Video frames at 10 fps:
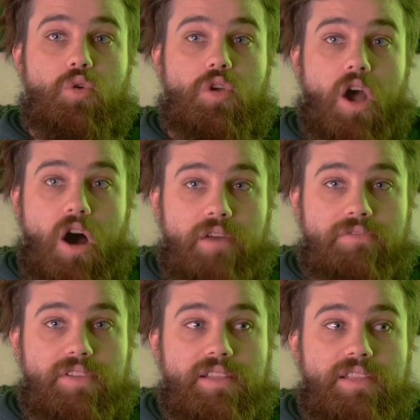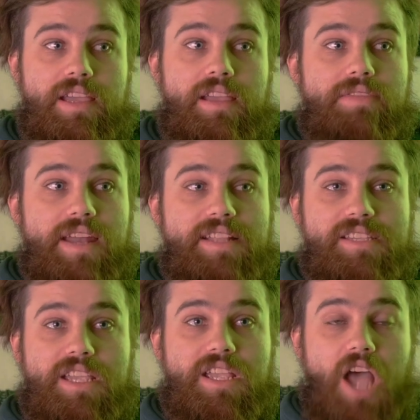confidently that
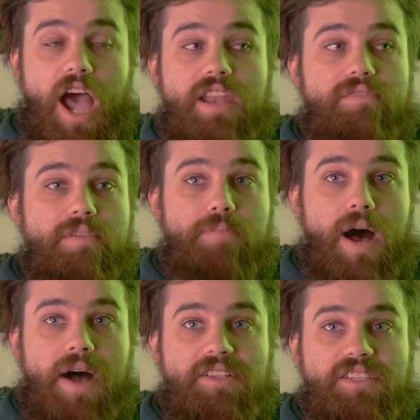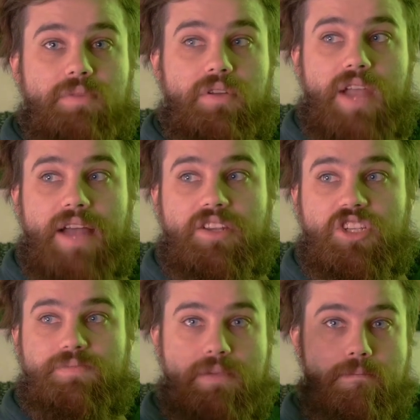it's kind of impossible not to
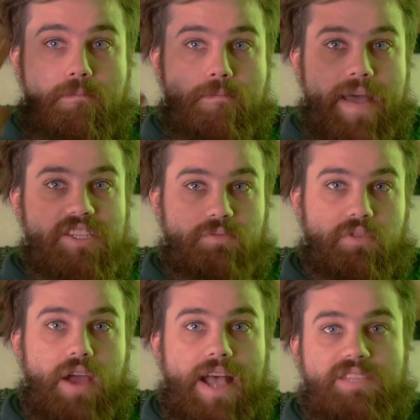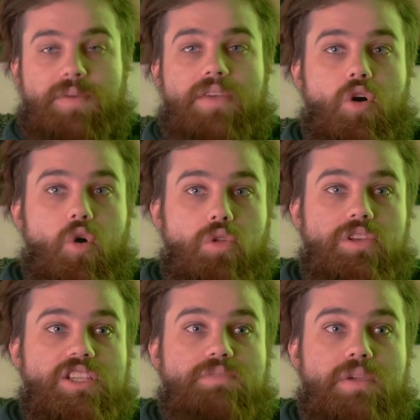just be mesmerized by the whole
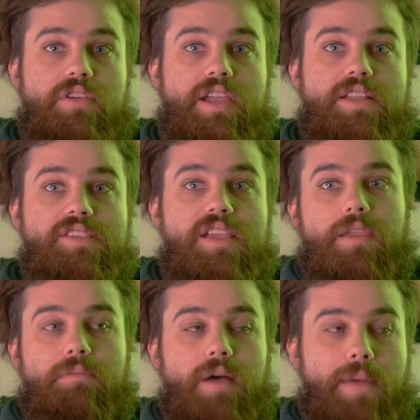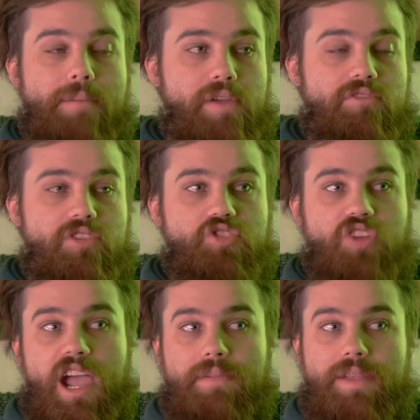experience. My brother
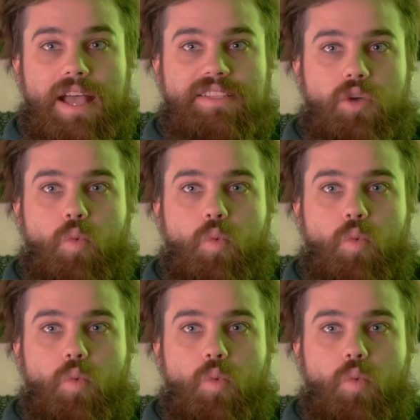described it as like